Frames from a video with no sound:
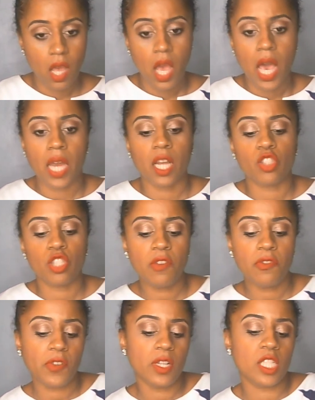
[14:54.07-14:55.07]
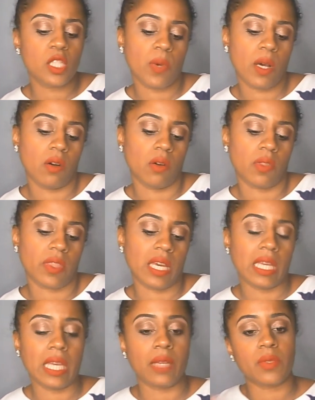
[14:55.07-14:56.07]
And I do feel as well
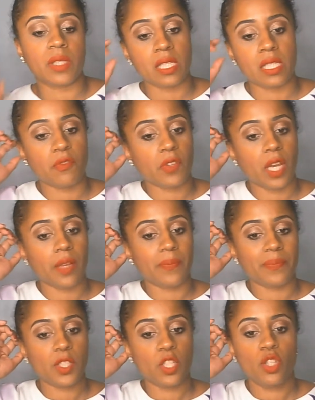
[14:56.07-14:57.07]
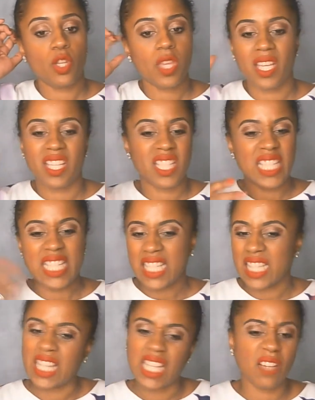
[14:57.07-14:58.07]
that it was as if like you knew that you
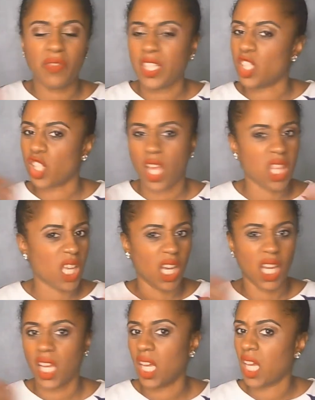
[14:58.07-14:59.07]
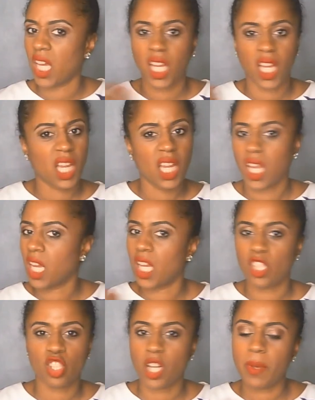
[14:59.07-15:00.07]
didn't love each other.
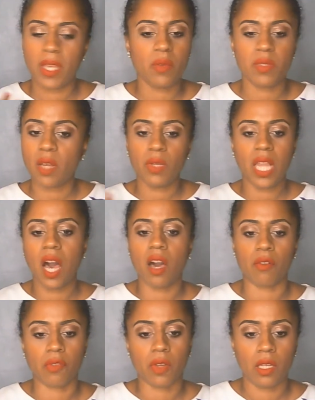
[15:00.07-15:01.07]
Do you know what I mean? There was no love.